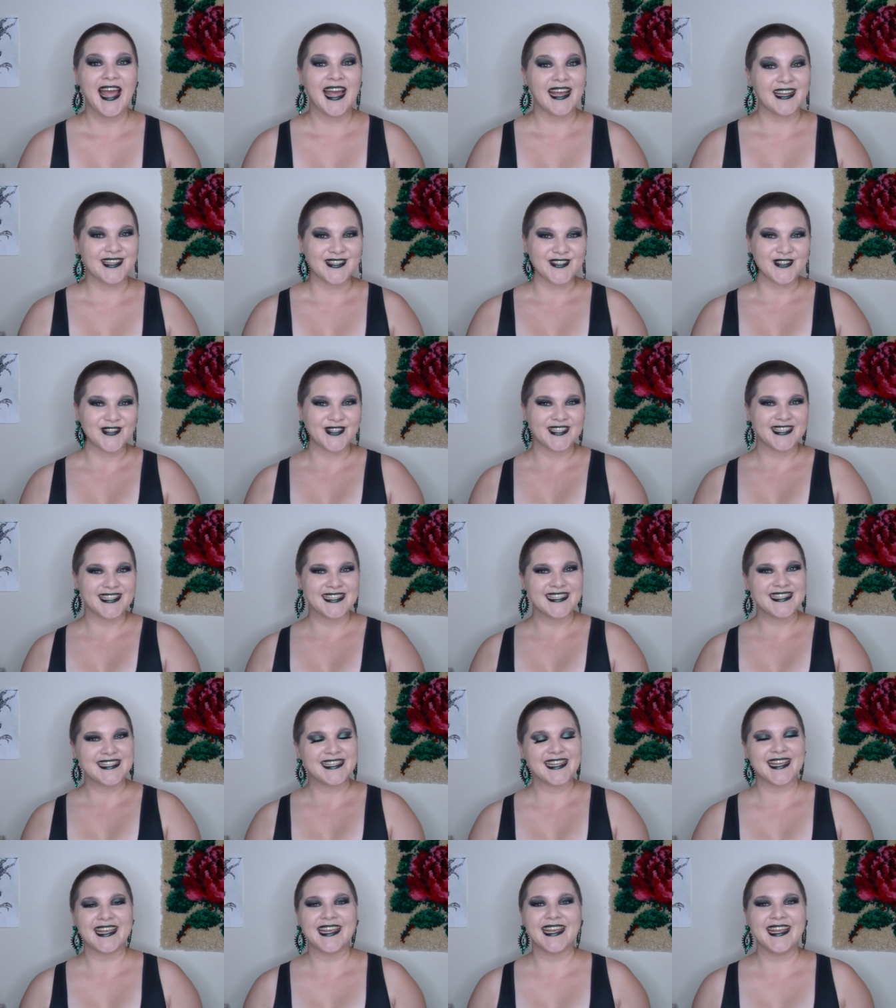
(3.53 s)
As you can
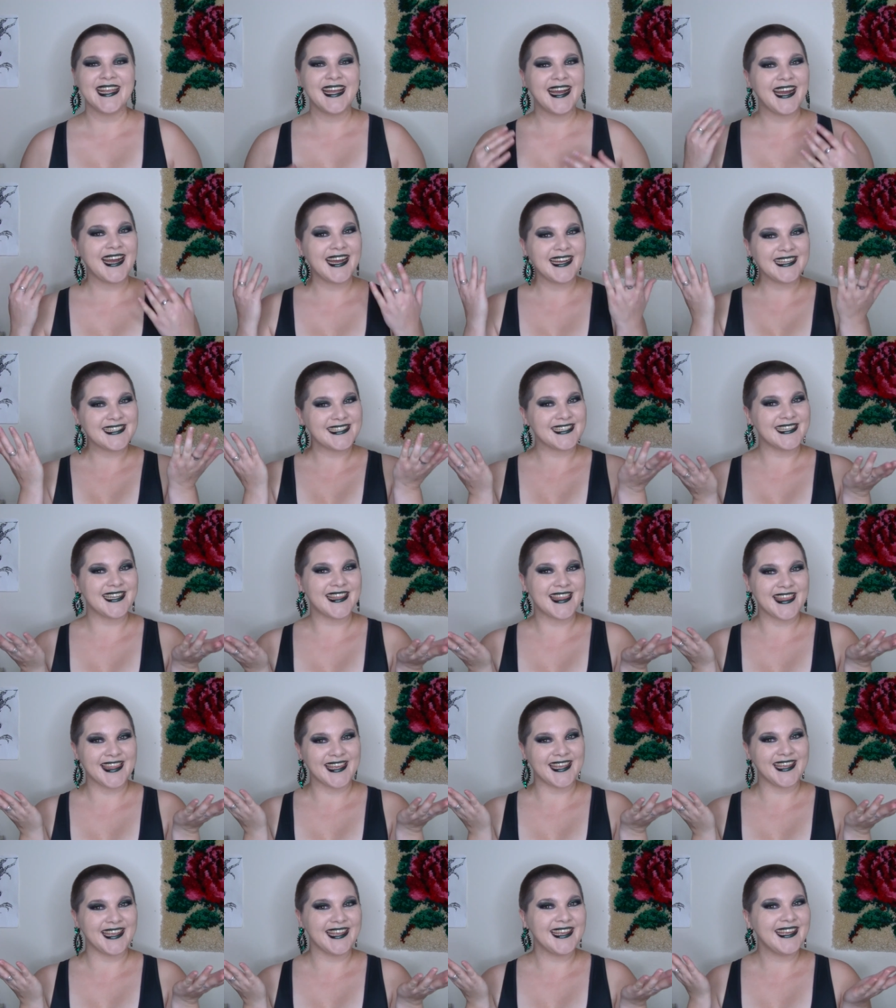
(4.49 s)
see, I did a
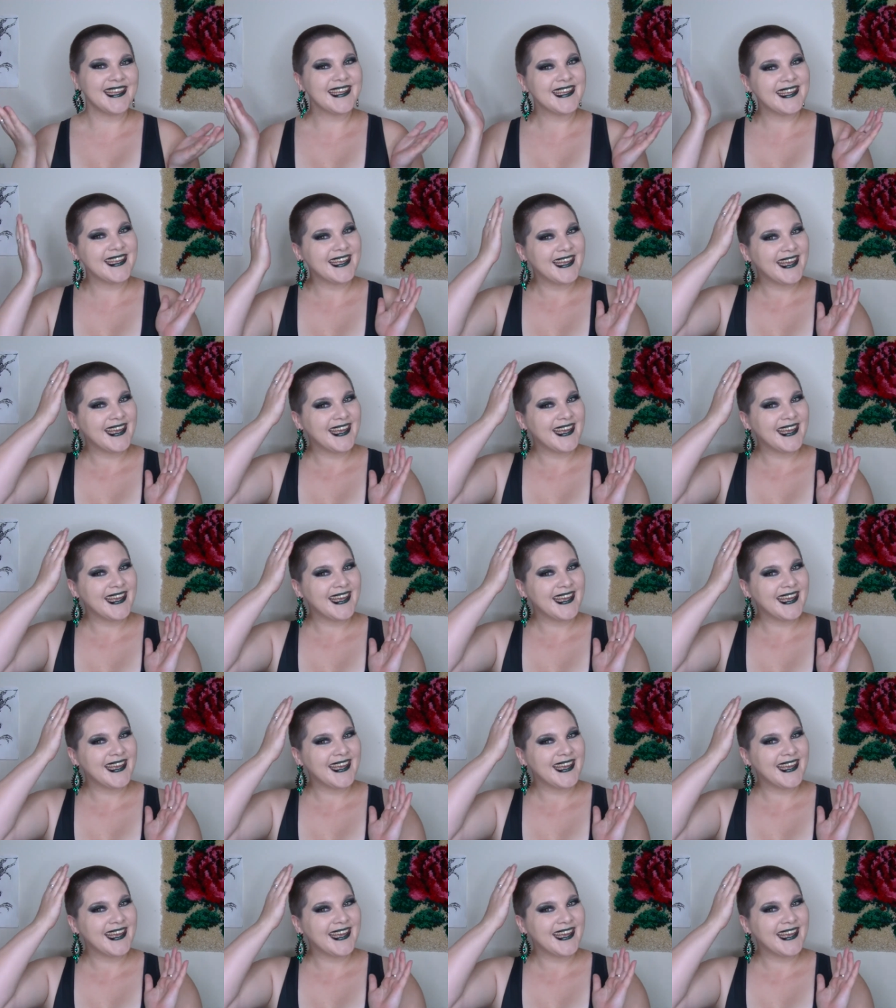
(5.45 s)
thing.